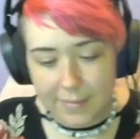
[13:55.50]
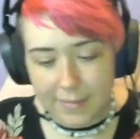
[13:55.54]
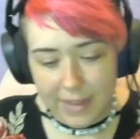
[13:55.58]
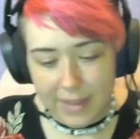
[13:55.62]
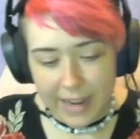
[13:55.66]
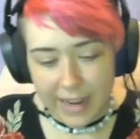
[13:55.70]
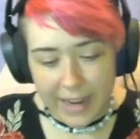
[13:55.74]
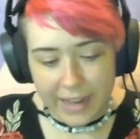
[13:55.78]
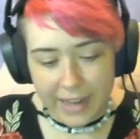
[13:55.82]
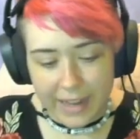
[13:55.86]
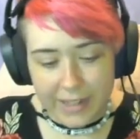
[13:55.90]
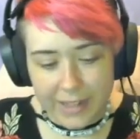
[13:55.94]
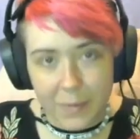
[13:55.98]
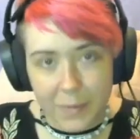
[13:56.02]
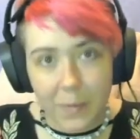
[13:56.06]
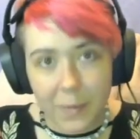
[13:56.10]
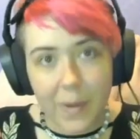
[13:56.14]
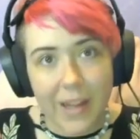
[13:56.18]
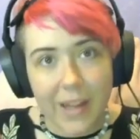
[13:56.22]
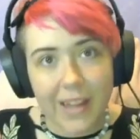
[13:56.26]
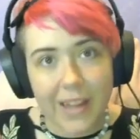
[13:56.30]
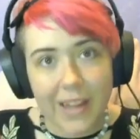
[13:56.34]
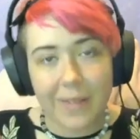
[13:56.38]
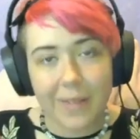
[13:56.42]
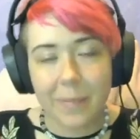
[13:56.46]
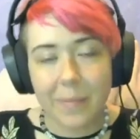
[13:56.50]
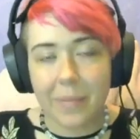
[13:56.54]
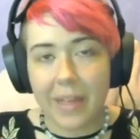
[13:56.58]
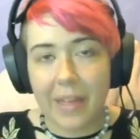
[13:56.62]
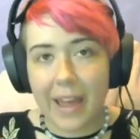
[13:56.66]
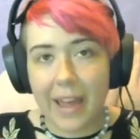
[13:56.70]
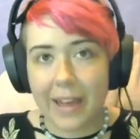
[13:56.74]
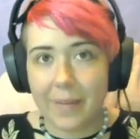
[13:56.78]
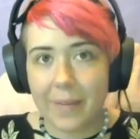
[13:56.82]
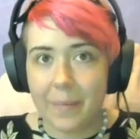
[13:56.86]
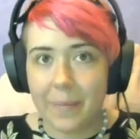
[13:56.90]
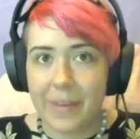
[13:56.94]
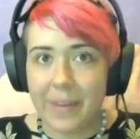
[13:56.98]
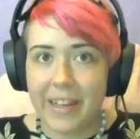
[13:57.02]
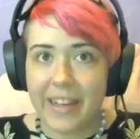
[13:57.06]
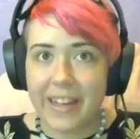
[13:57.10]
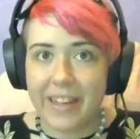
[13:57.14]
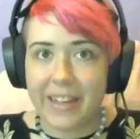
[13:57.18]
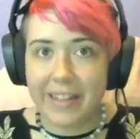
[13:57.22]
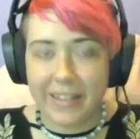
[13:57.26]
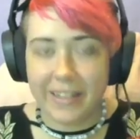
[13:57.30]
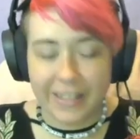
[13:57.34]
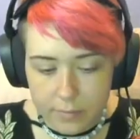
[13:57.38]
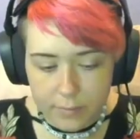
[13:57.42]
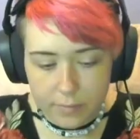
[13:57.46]
and 1 black
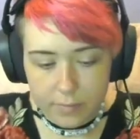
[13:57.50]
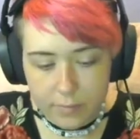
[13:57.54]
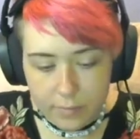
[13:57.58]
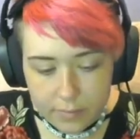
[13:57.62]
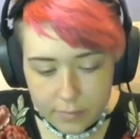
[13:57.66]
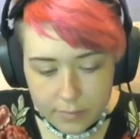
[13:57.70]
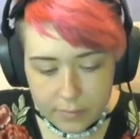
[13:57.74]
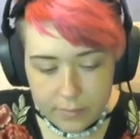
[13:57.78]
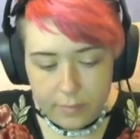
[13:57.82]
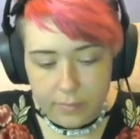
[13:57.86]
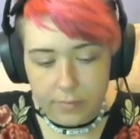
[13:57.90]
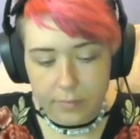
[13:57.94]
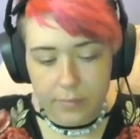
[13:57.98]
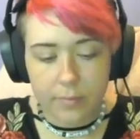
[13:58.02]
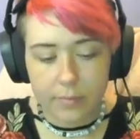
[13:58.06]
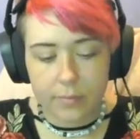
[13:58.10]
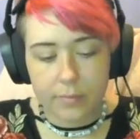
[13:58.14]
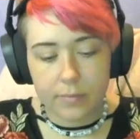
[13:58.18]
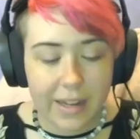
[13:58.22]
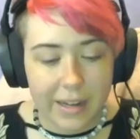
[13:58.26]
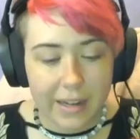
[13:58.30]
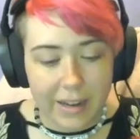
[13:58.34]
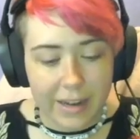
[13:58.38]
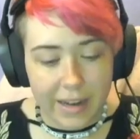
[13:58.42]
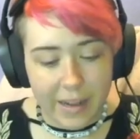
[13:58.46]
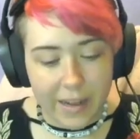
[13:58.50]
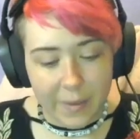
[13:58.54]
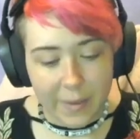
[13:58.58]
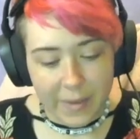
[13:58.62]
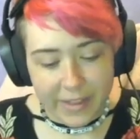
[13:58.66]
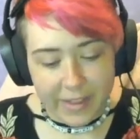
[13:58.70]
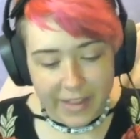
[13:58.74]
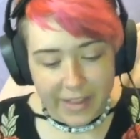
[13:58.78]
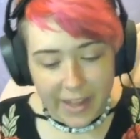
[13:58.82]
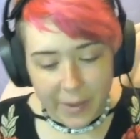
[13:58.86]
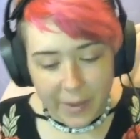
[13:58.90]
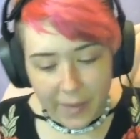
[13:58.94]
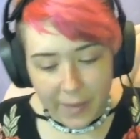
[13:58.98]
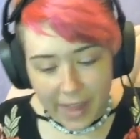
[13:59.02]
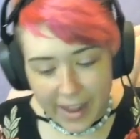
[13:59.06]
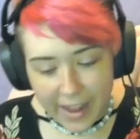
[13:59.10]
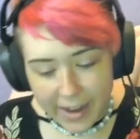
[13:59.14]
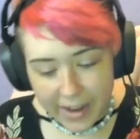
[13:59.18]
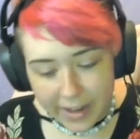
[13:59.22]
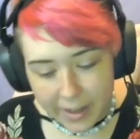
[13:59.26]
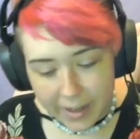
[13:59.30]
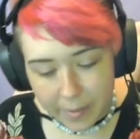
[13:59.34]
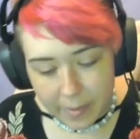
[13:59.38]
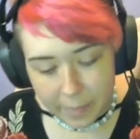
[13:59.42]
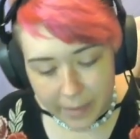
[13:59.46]
bead. Now without
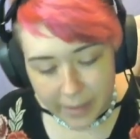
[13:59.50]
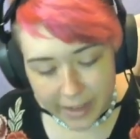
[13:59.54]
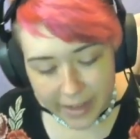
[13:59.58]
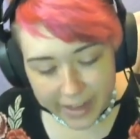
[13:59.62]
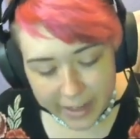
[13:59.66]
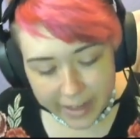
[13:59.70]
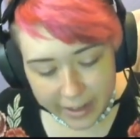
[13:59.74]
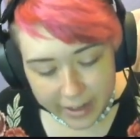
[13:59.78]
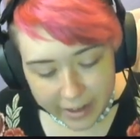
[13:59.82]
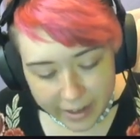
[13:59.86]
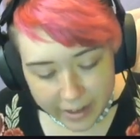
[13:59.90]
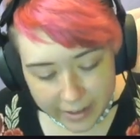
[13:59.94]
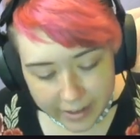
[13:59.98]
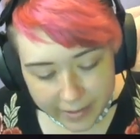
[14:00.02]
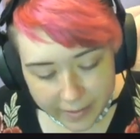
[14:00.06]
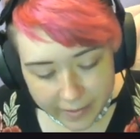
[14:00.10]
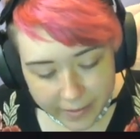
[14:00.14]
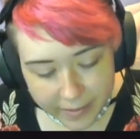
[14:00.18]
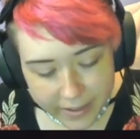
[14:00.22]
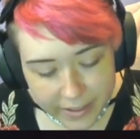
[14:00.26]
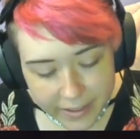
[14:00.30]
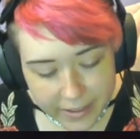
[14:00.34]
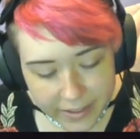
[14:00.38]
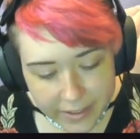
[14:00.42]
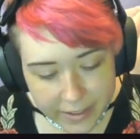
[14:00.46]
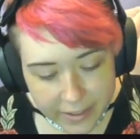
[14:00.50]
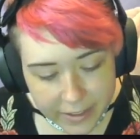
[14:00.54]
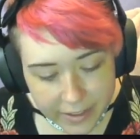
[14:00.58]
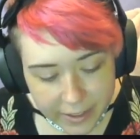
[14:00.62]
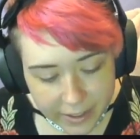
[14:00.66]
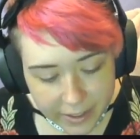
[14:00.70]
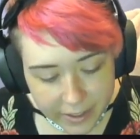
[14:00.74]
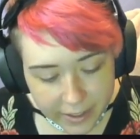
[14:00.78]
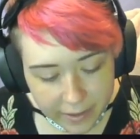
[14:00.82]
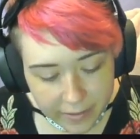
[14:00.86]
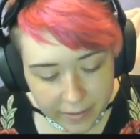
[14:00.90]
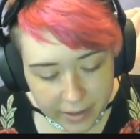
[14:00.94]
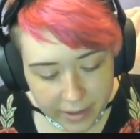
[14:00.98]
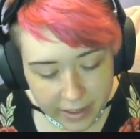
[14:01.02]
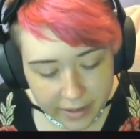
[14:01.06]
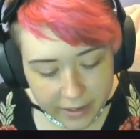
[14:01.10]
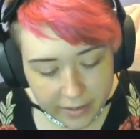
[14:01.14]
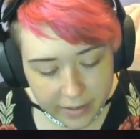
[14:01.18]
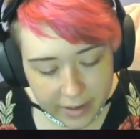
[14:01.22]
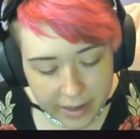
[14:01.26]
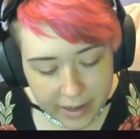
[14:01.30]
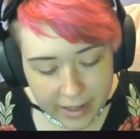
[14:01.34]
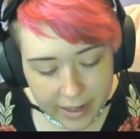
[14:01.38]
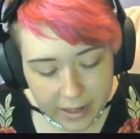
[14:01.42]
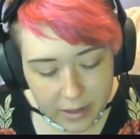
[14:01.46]
adding a bead, I'm going to turn around
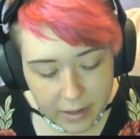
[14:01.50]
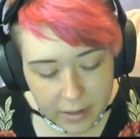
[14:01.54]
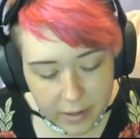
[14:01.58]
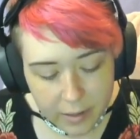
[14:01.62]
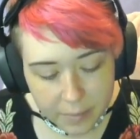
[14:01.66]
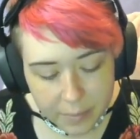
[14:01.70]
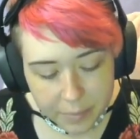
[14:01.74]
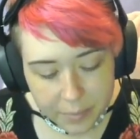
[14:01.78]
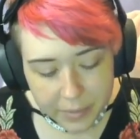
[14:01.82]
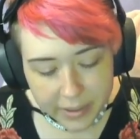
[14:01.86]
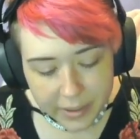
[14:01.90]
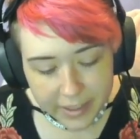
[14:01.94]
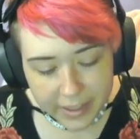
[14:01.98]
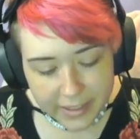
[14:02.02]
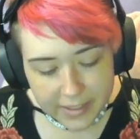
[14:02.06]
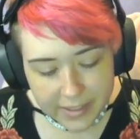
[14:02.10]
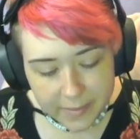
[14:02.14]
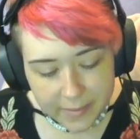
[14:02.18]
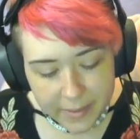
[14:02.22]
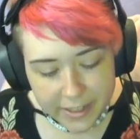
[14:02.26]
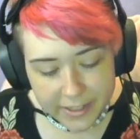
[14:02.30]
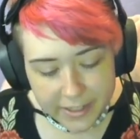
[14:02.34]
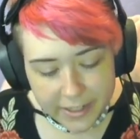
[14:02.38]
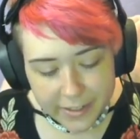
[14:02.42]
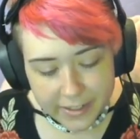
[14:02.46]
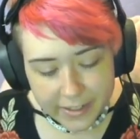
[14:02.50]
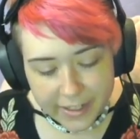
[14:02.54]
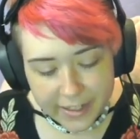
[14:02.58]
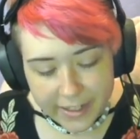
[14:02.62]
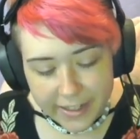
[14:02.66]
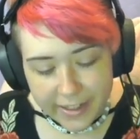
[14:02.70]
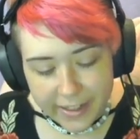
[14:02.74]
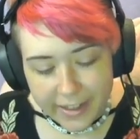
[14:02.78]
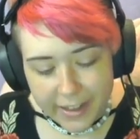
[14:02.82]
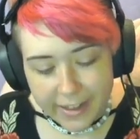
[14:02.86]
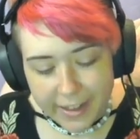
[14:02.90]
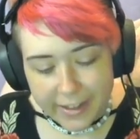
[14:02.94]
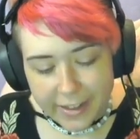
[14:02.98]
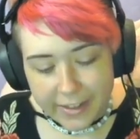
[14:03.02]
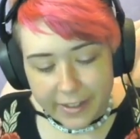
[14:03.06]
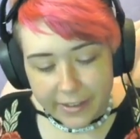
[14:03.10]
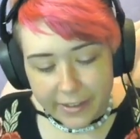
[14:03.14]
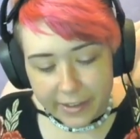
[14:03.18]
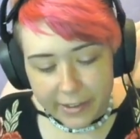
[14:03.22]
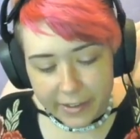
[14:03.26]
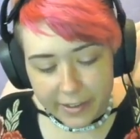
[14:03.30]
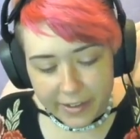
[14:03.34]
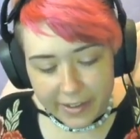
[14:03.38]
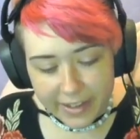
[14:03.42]
and place my string through